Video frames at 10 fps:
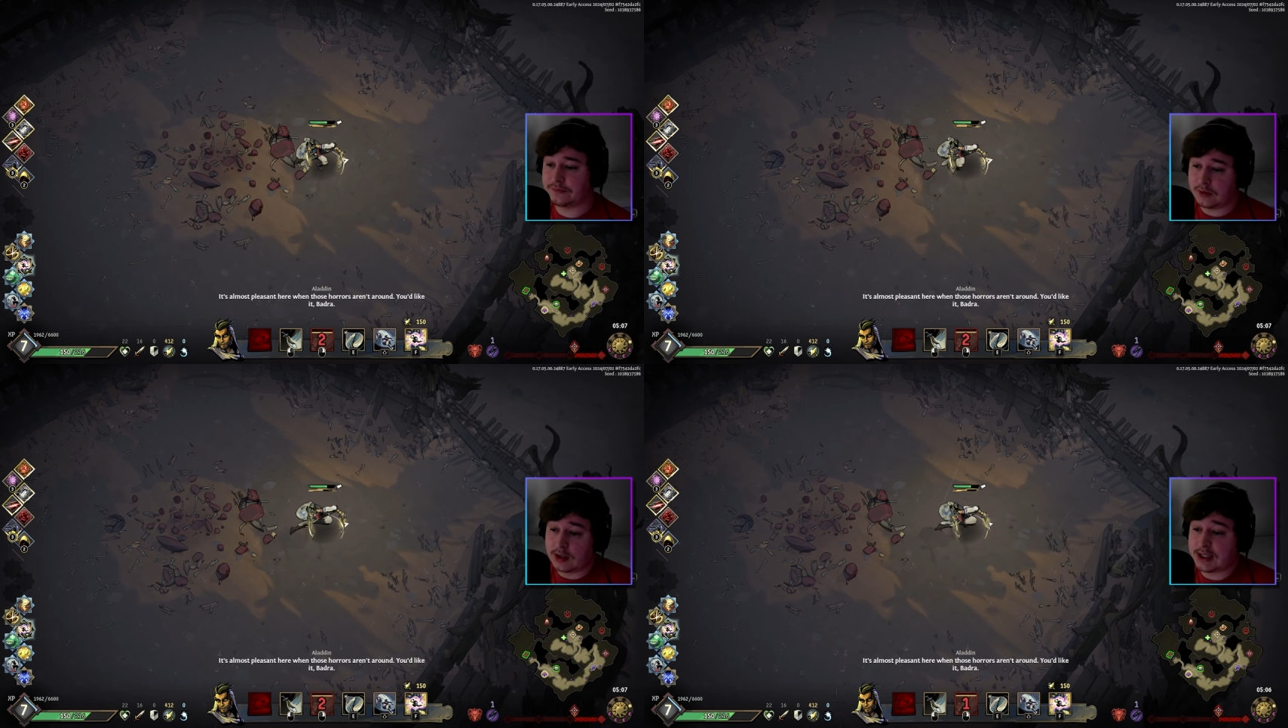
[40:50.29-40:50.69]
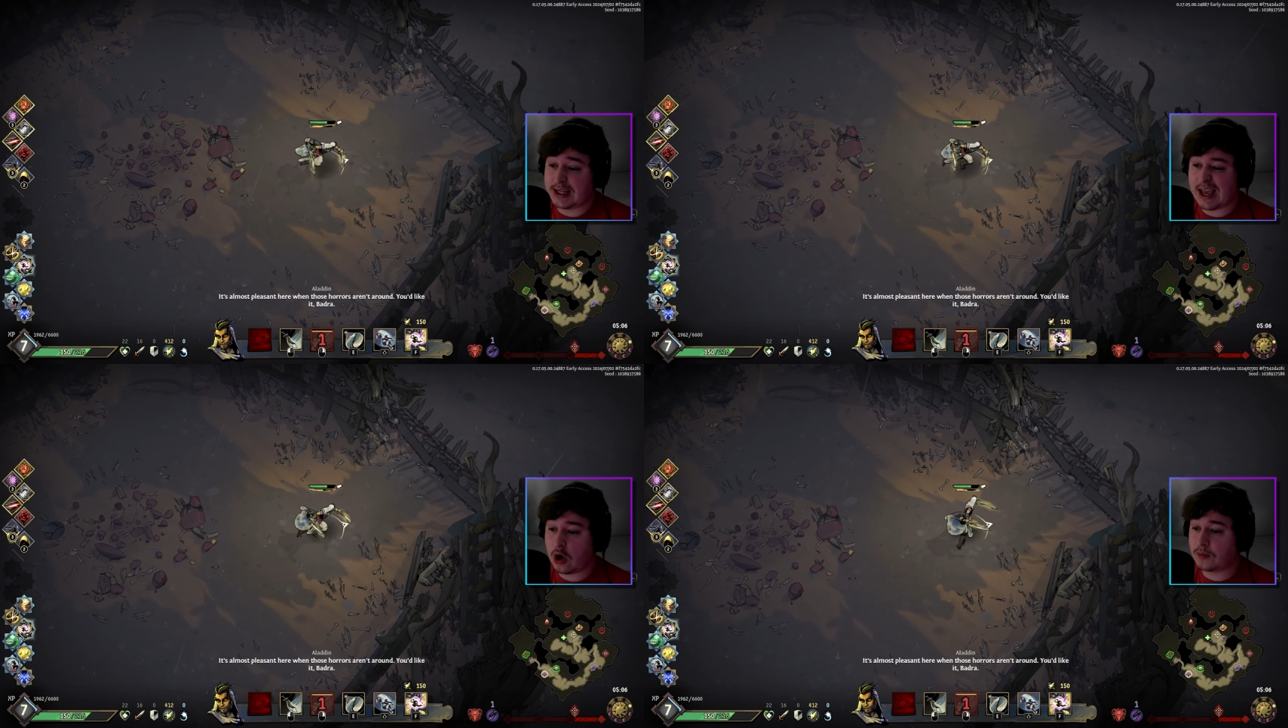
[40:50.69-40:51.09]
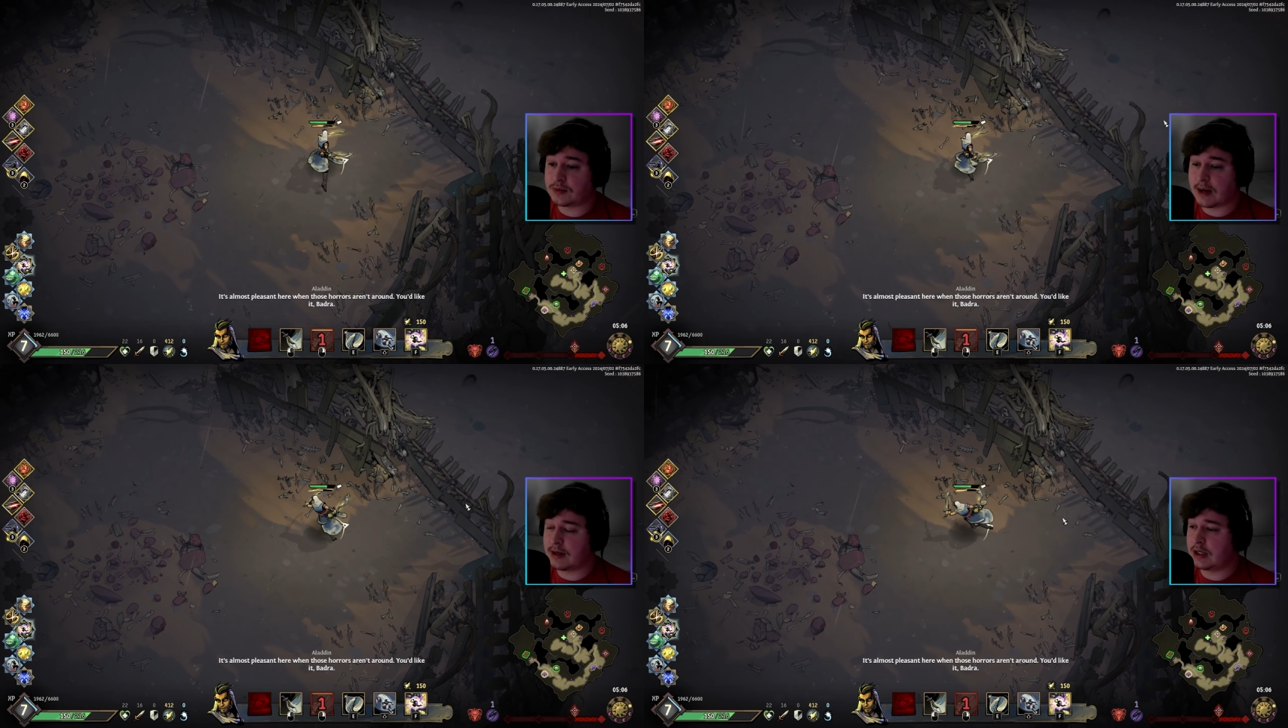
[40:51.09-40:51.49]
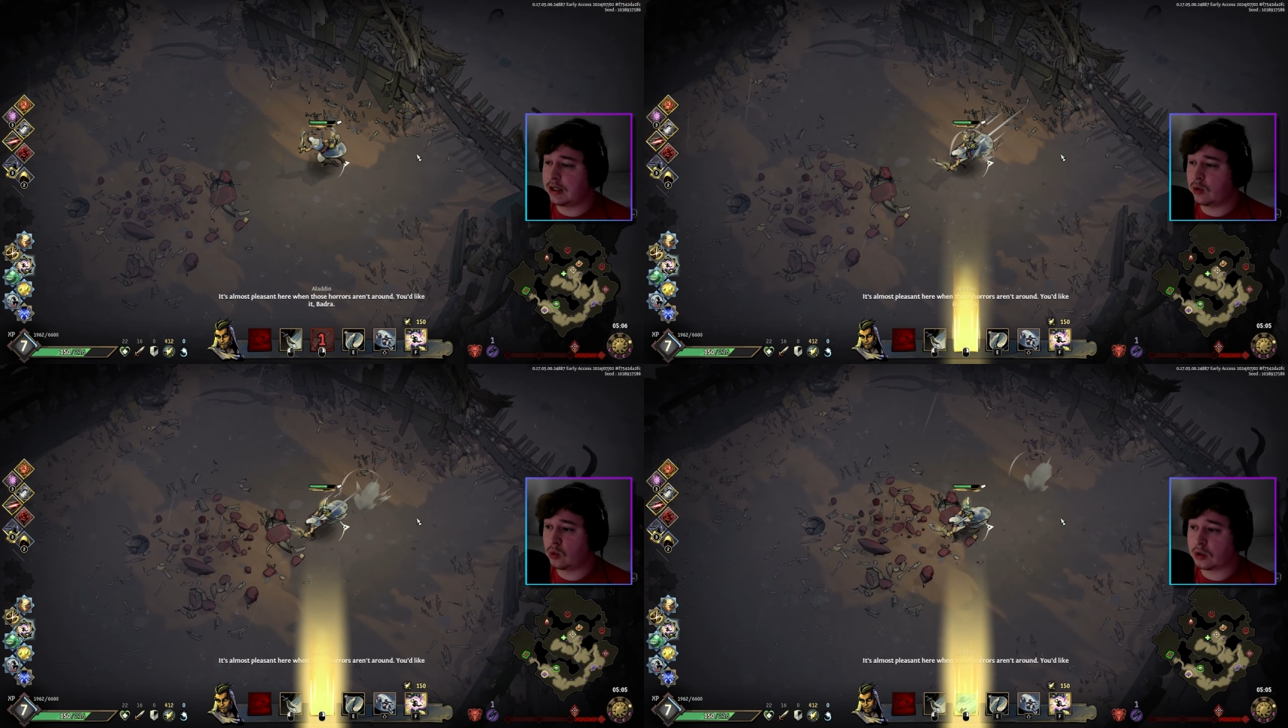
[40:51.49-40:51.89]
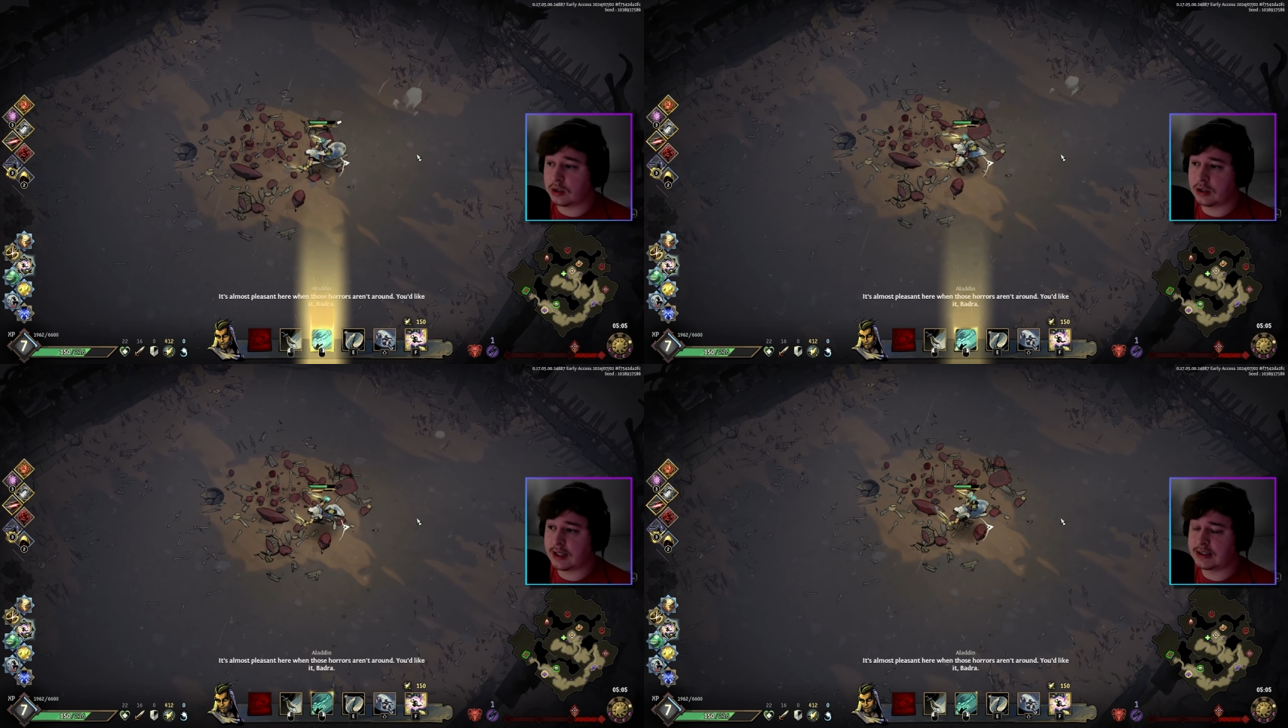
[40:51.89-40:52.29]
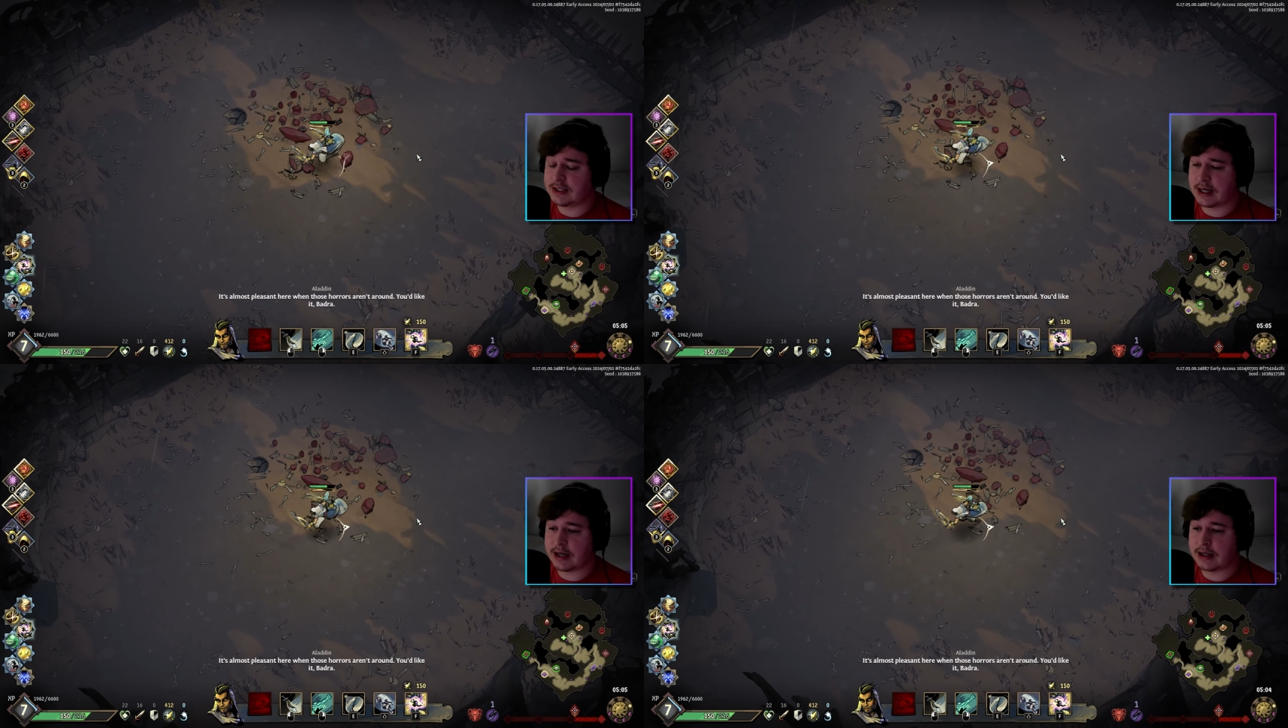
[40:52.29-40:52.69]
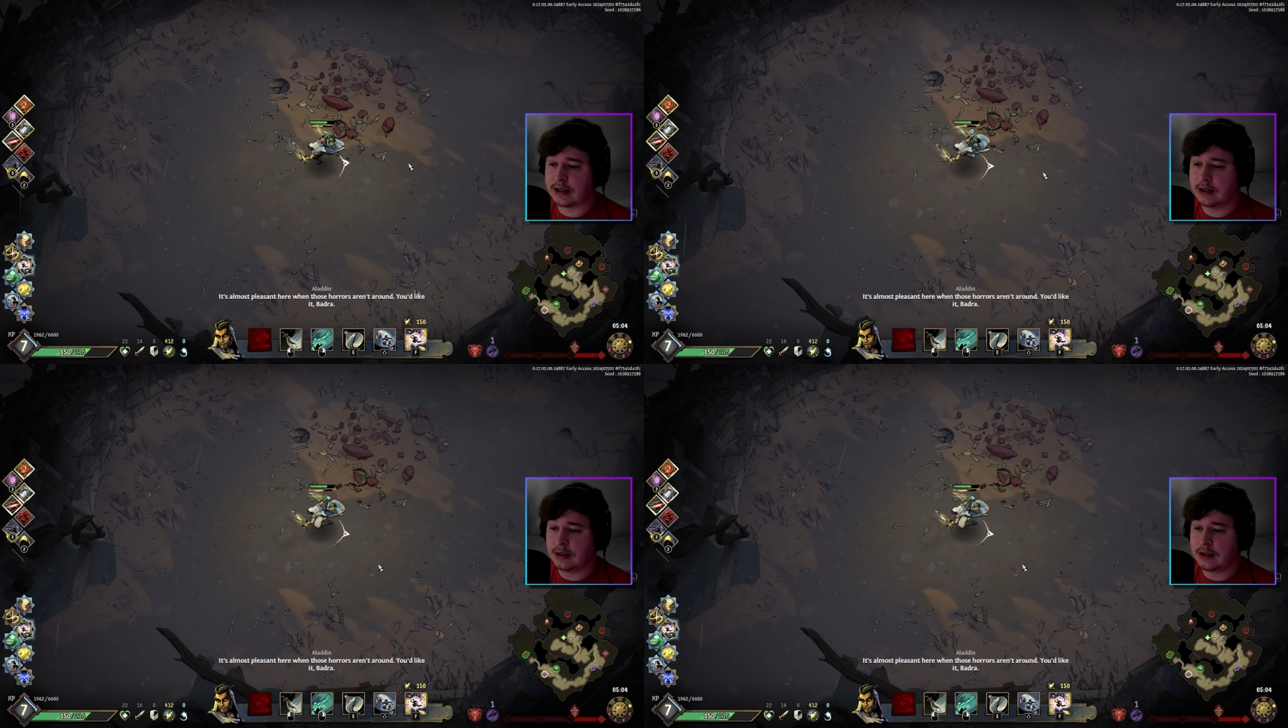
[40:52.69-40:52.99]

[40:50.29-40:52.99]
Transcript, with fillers: Unless I get Hope Diamond or unless I